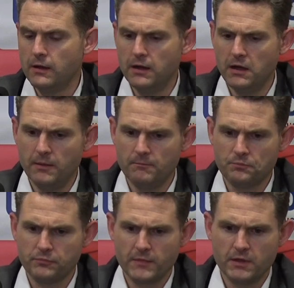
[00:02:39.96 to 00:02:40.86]

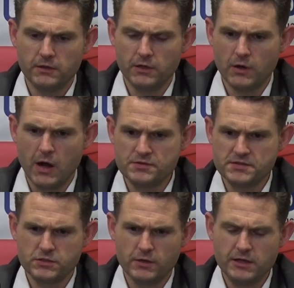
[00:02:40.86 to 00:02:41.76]
You know, our
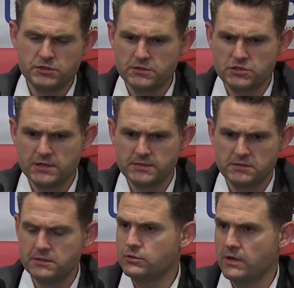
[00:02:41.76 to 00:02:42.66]
situation is just the
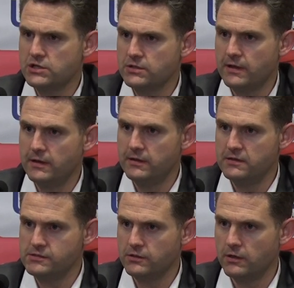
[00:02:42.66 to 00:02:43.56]
situation that it
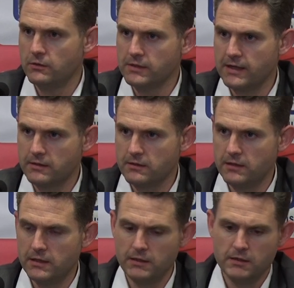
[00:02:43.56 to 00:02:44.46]
is, you know, like
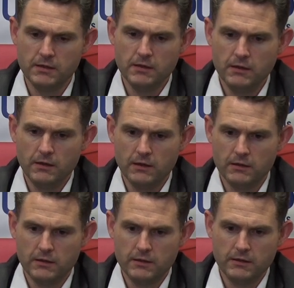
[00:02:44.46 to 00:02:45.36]

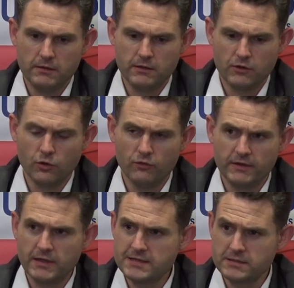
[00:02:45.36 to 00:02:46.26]
the
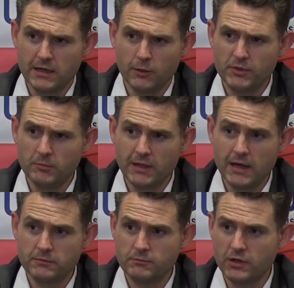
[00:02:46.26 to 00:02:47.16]
COVID hasn't helped him a
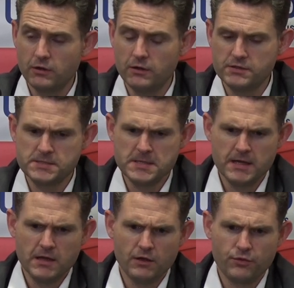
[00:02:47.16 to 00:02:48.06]
lot, because
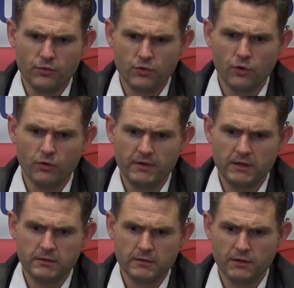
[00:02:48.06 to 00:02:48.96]
through
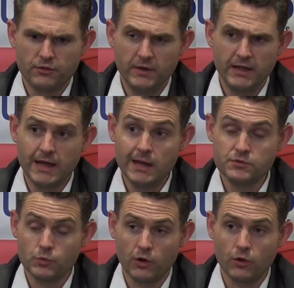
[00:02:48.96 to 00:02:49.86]
COVID, 3
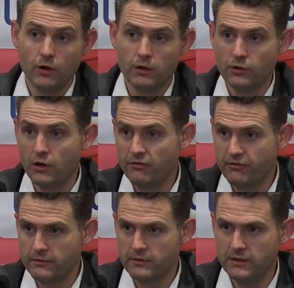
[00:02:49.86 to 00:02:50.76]
games were called
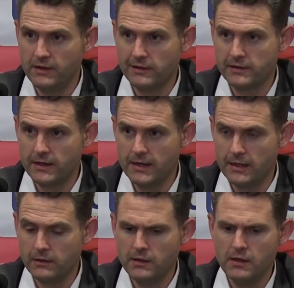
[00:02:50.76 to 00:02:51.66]
off in
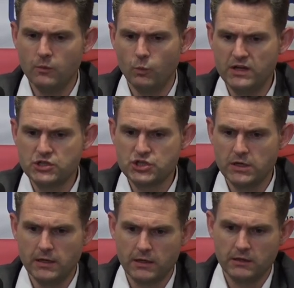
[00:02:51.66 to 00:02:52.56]
LKL,
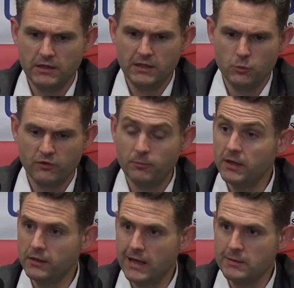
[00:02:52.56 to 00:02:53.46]
which clearly would have
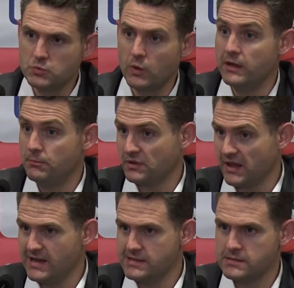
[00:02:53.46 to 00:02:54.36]
been games where he
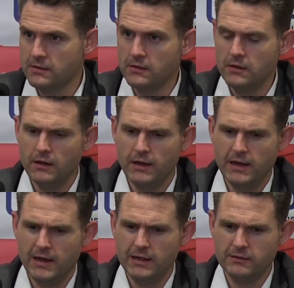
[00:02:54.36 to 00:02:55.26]
plays.
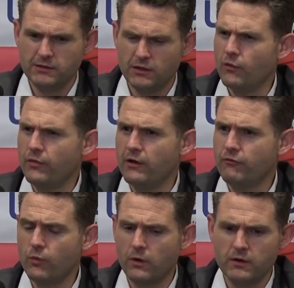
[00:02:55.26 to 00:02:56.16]
And, you know,
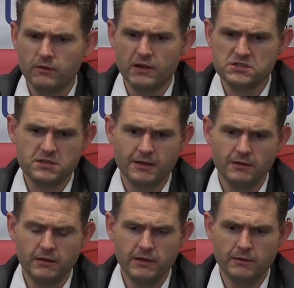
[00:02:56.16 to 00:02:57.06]
therefore, there's
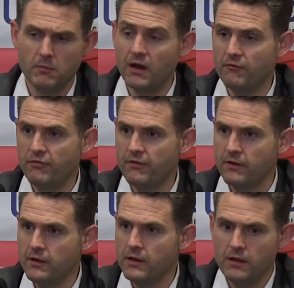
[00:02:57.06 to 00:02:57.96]
suddenly a month
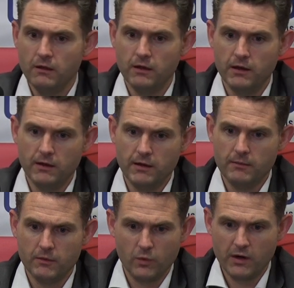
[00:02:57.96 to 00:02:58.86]

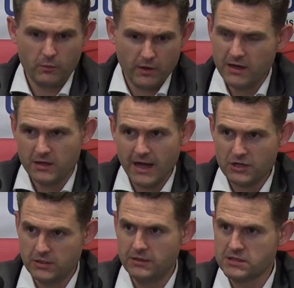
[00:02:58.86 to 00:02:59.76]
where he
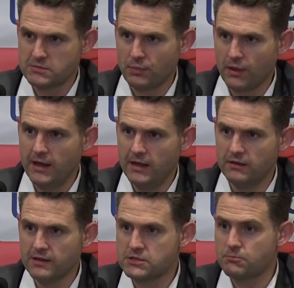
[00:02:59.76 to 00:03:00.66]
actually doesn't play,
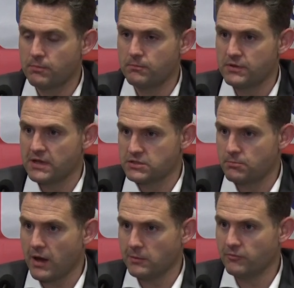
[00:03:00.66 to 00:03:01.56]
and that's a
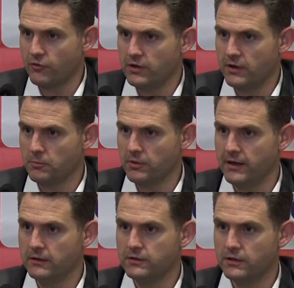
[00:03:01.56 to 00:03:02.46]
problem for a young
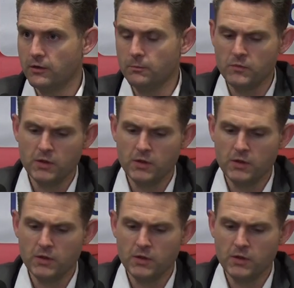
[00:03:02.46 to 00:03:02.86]
player, you know.